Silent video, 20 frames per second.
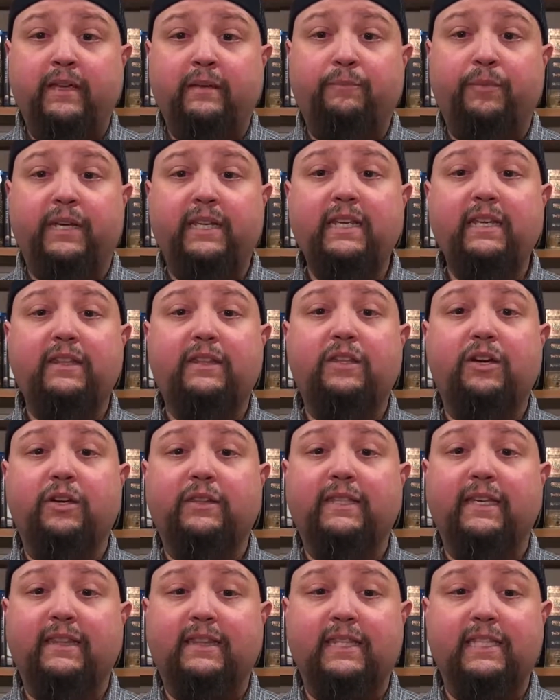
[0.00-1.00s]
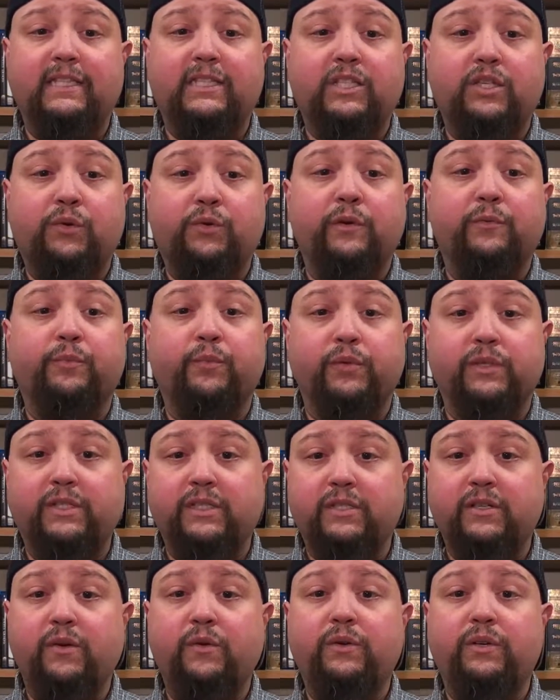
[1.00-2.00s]
But he thought that this script was
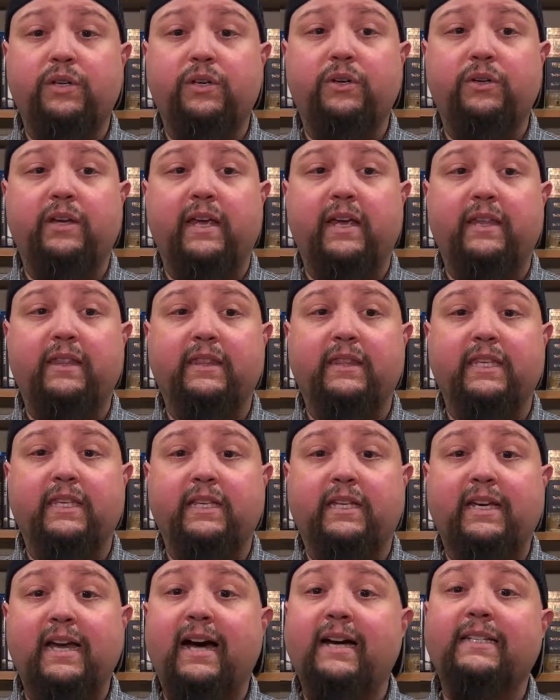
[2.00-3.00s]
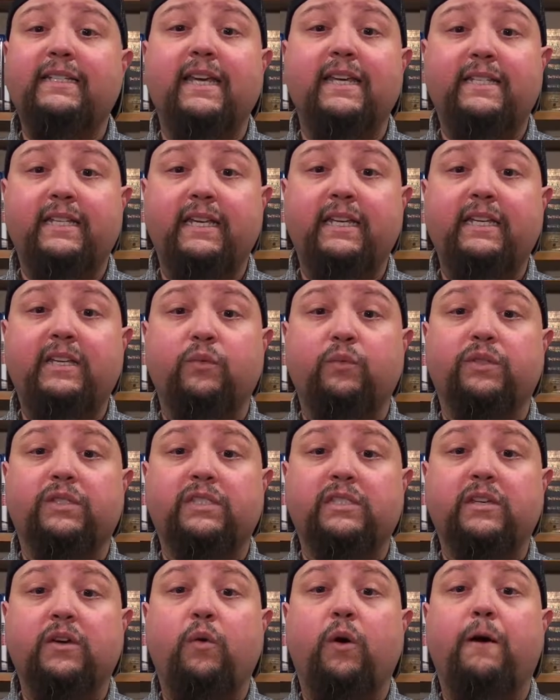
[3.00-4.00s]
so good and the content in it was
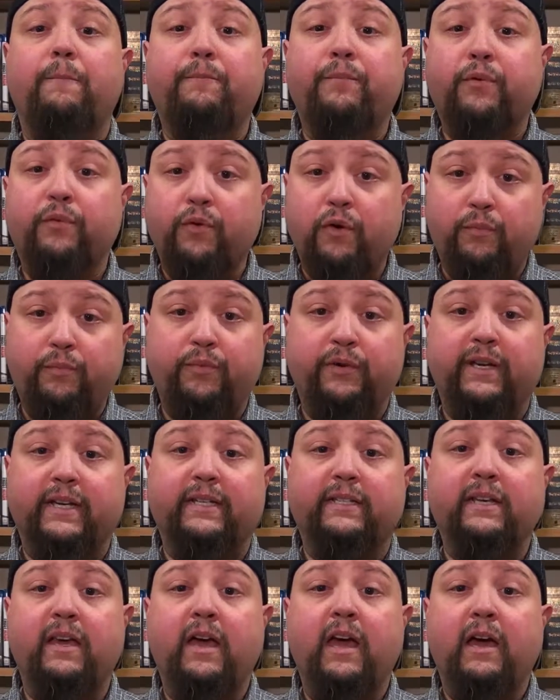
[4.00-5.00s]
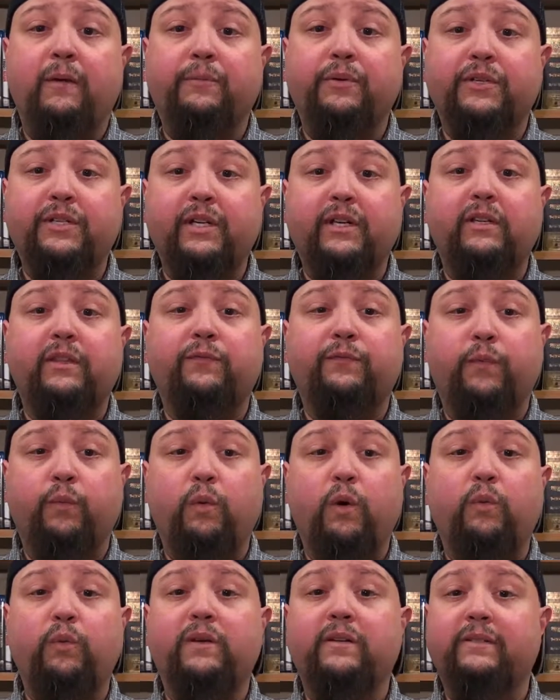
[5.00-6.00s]
so appropriate, particularly for
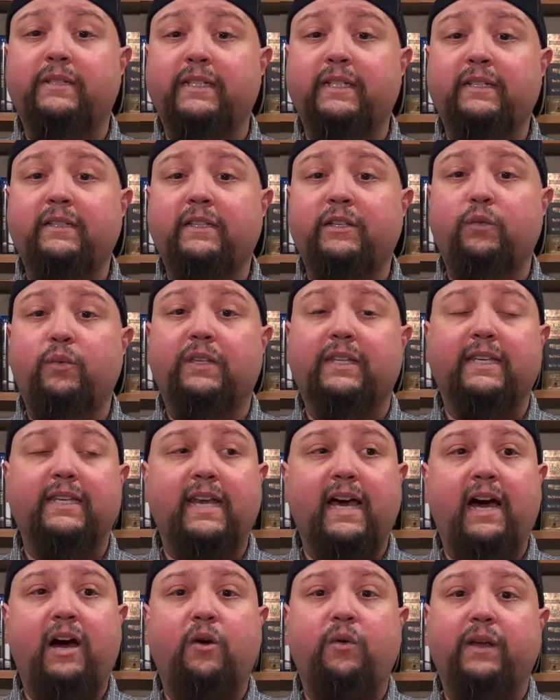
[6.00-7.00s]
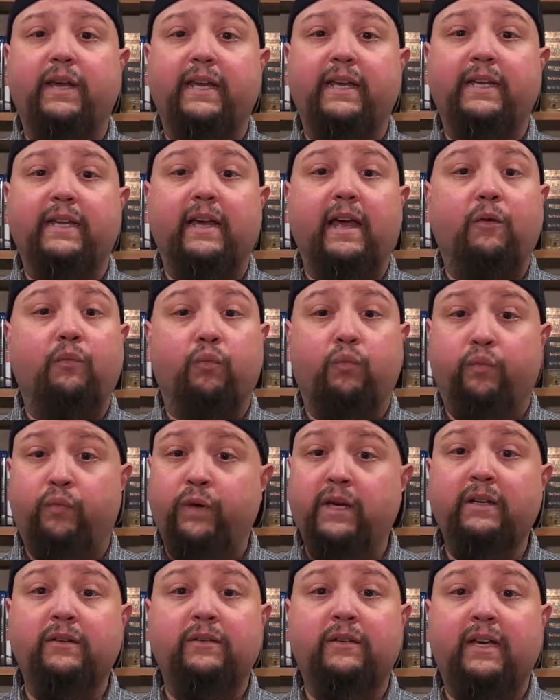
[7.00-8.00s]
what we are dealing with now in a
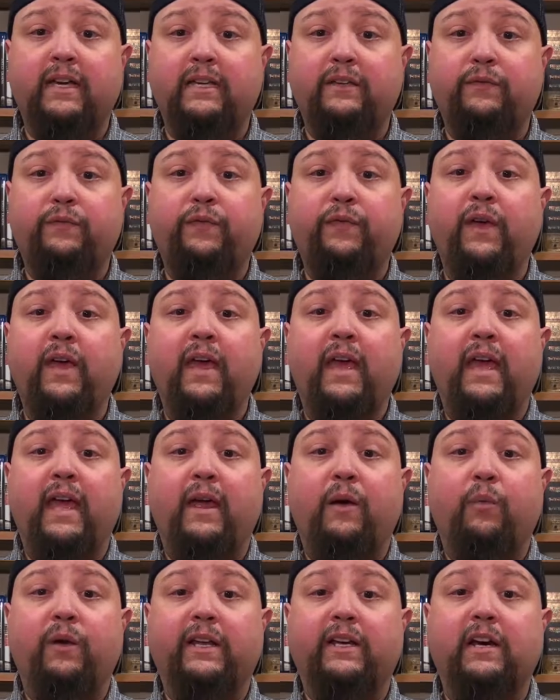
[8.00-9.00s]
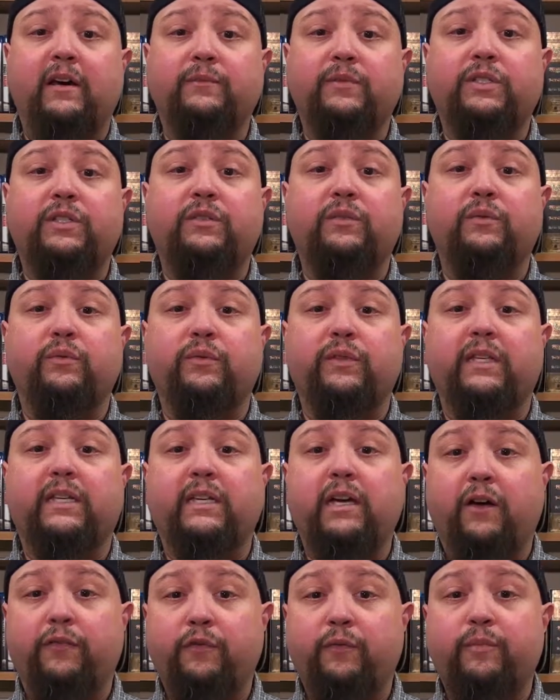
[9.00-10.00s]
real life, and when it comes to the
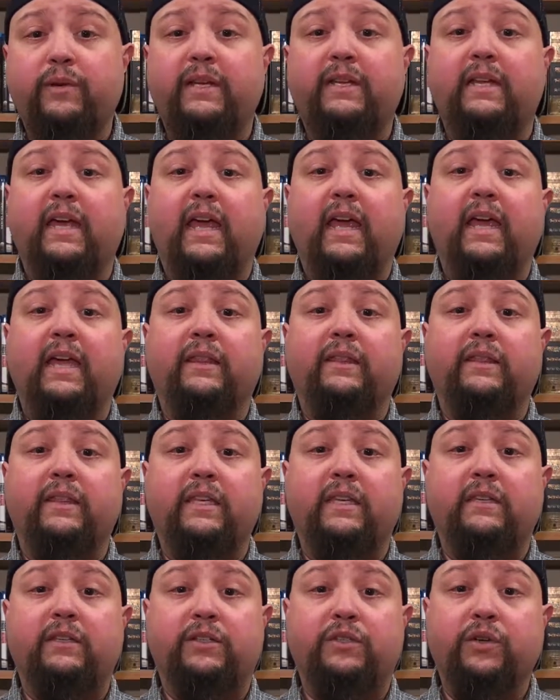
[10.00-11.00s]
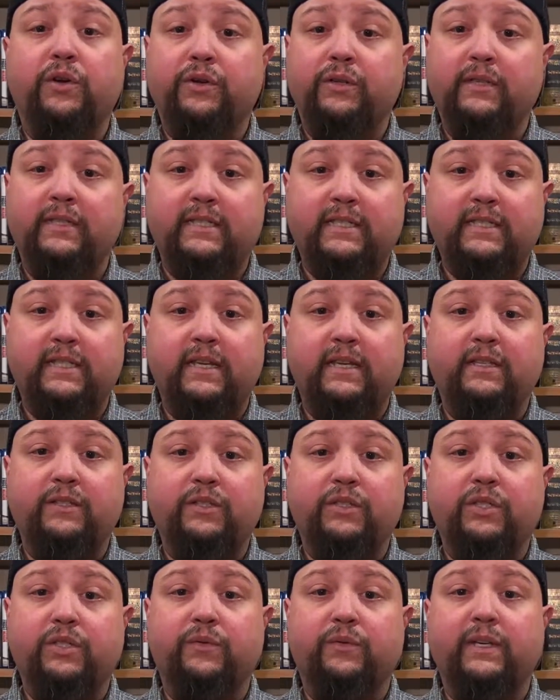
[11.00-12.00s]
government and the journalist
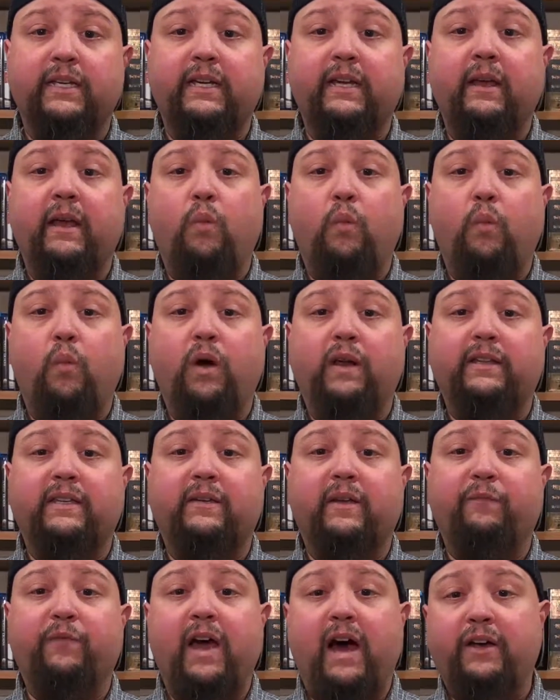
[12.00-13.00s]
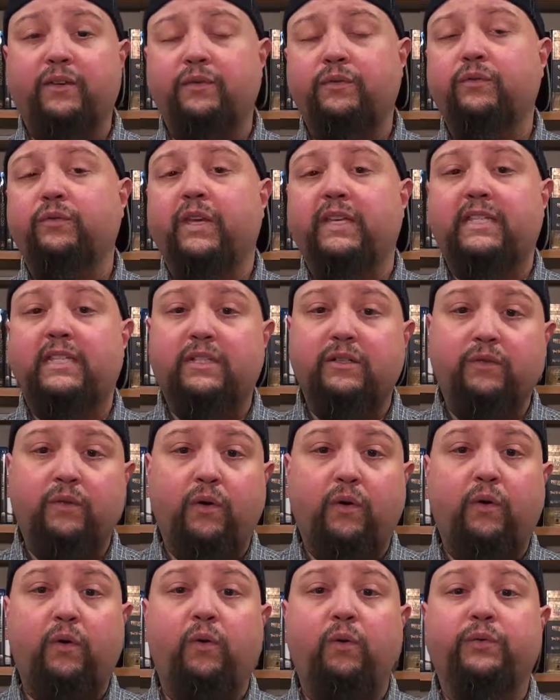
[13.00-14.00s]
industry, what value do they still
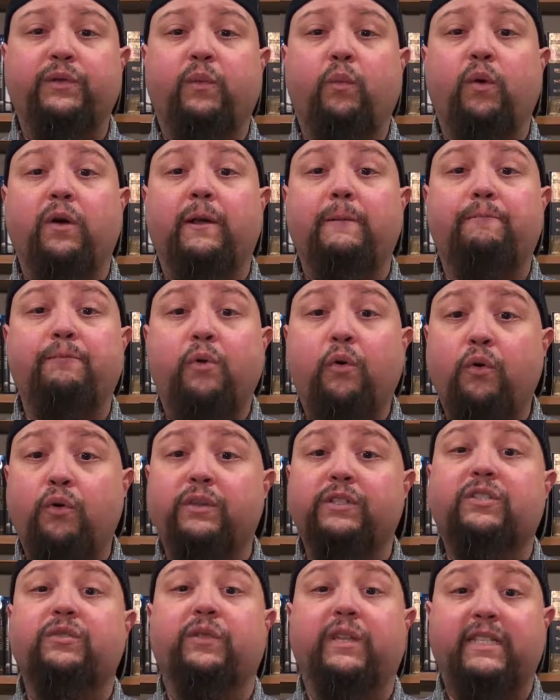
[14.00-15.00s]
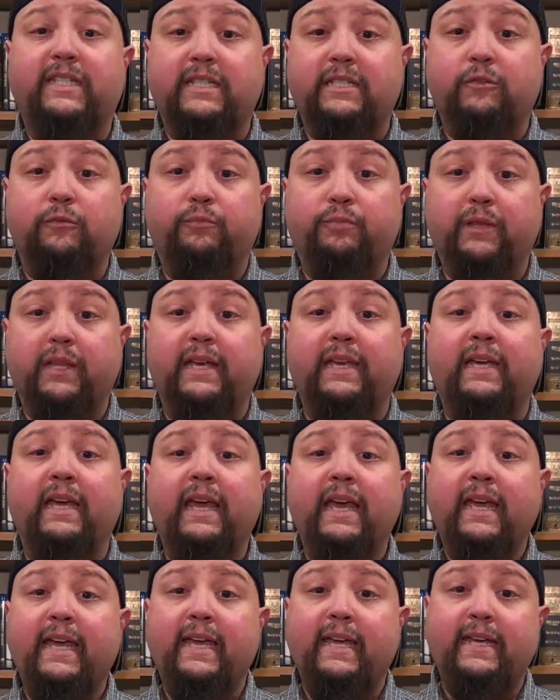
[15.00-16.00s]
hold and what importance do they still play
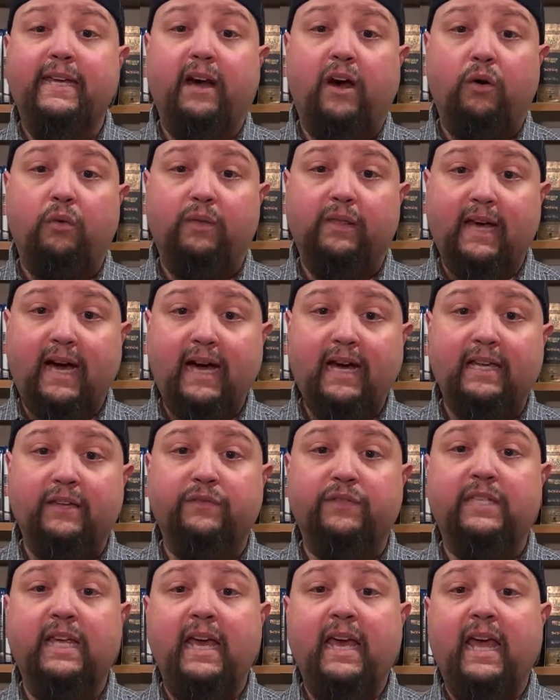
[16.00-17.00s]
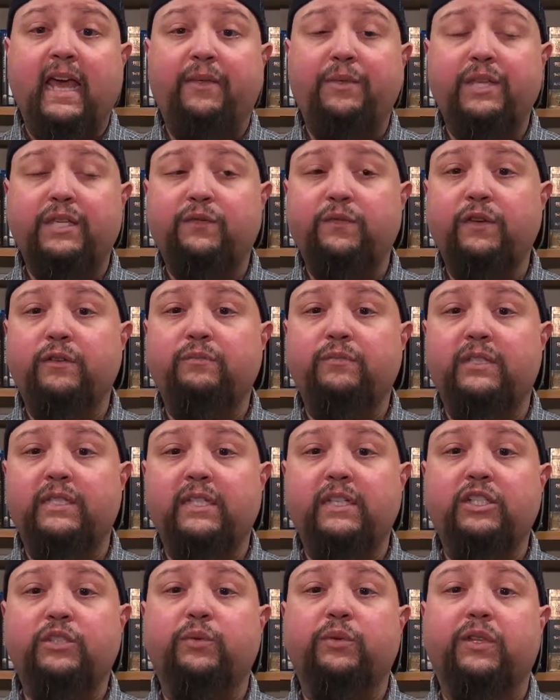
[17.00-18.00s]
in our lives? And this film
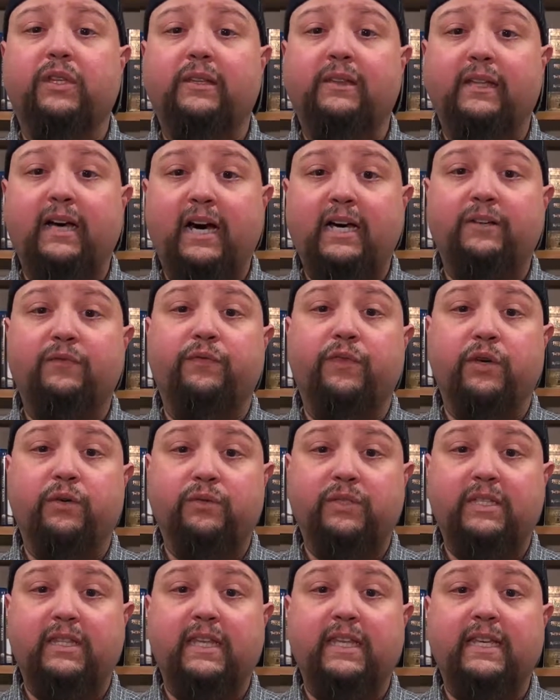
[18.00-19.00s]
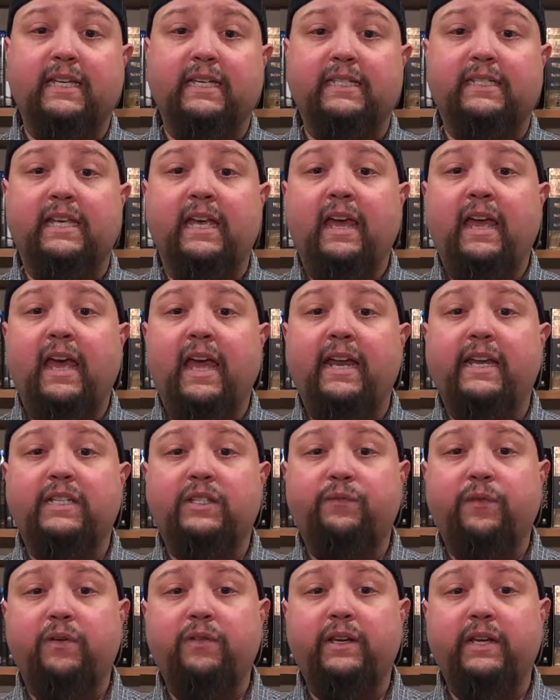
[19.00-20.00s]
deals with a lot of those things, and it's
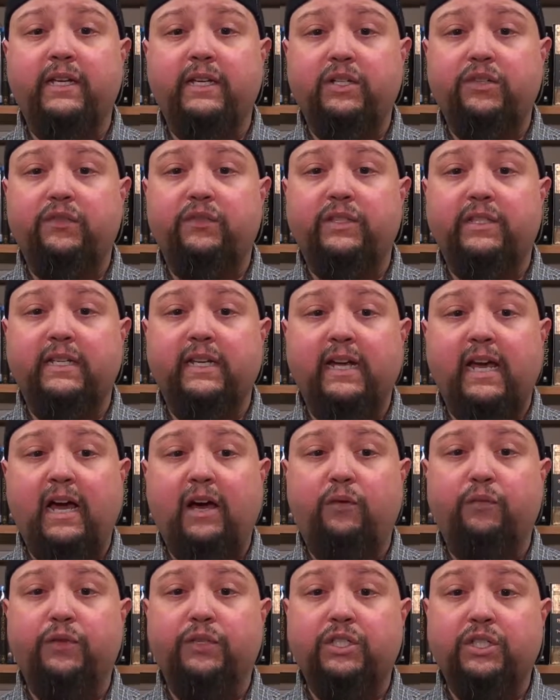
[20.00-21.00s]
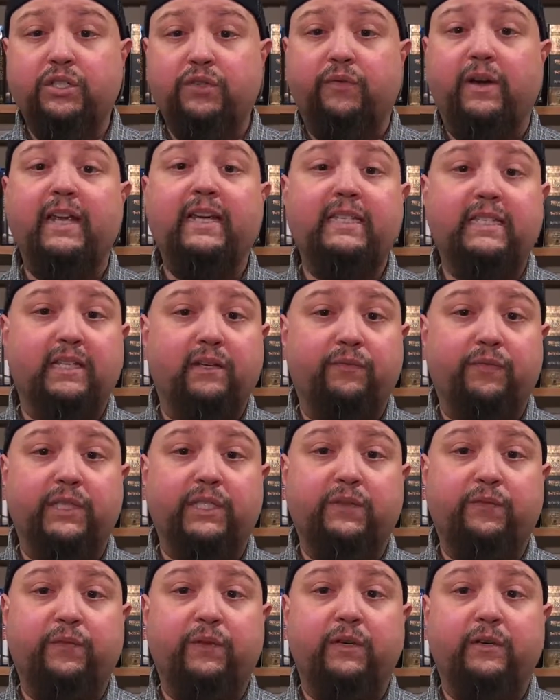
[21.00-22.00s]
very interesting how the strengths of
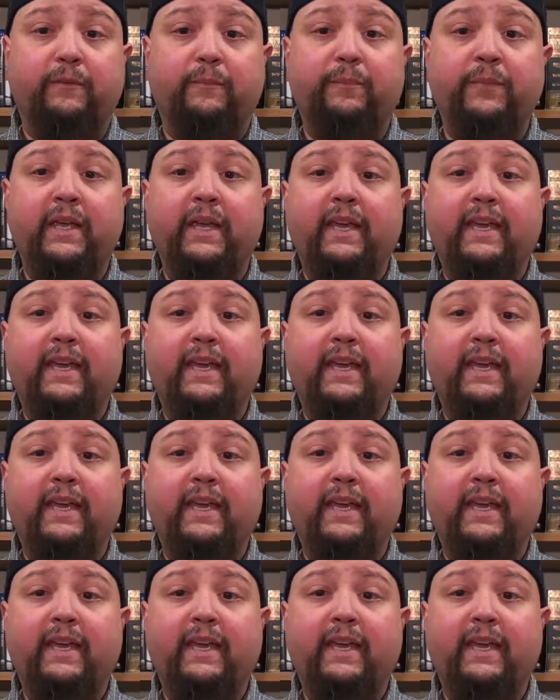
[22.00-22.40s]
this film